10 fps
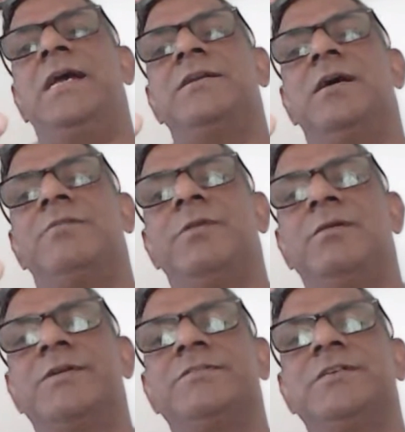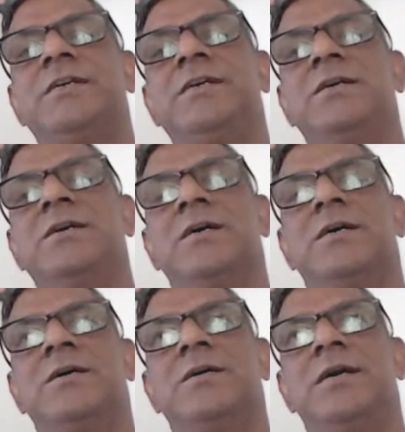add fluency
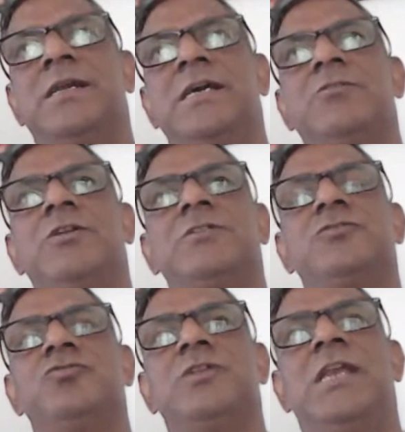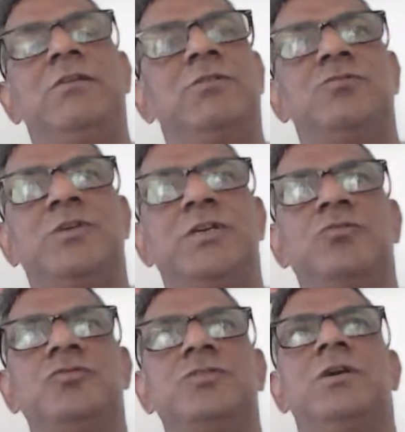and accuracy to the language we
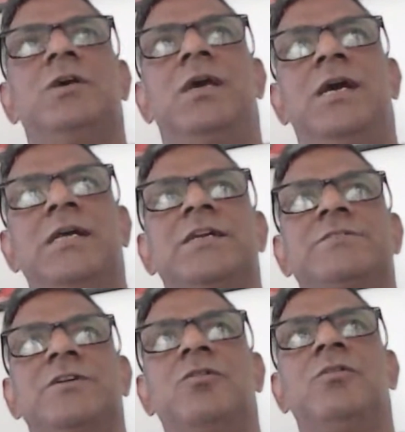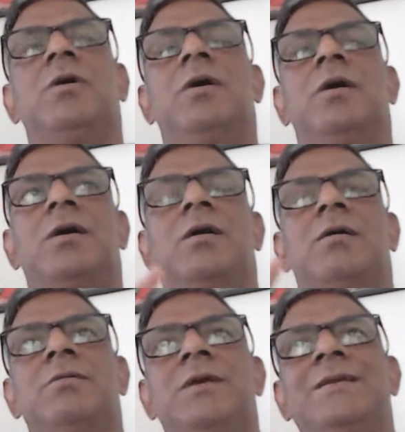use, and that's how
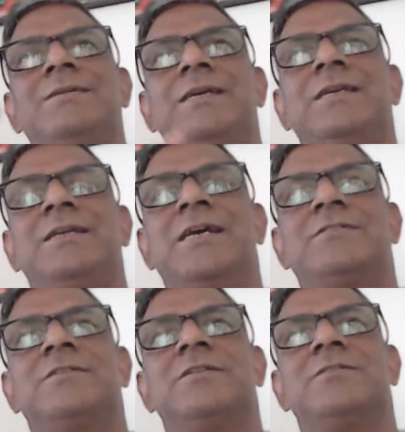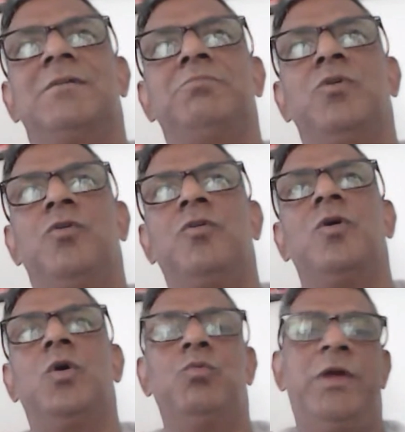it gets some
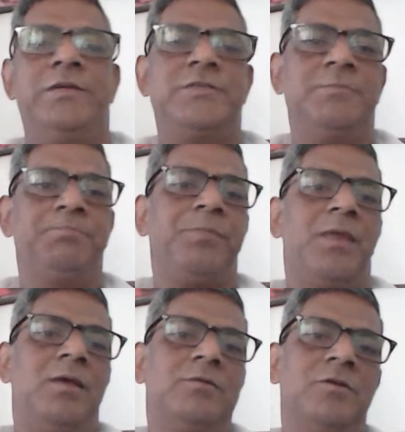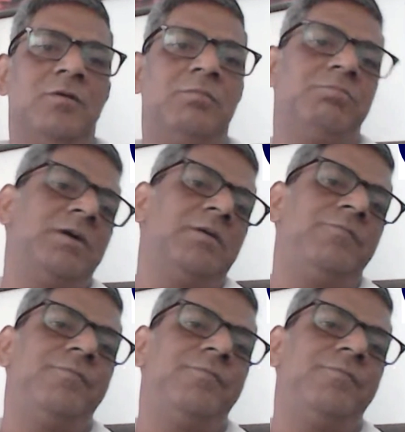more weight. So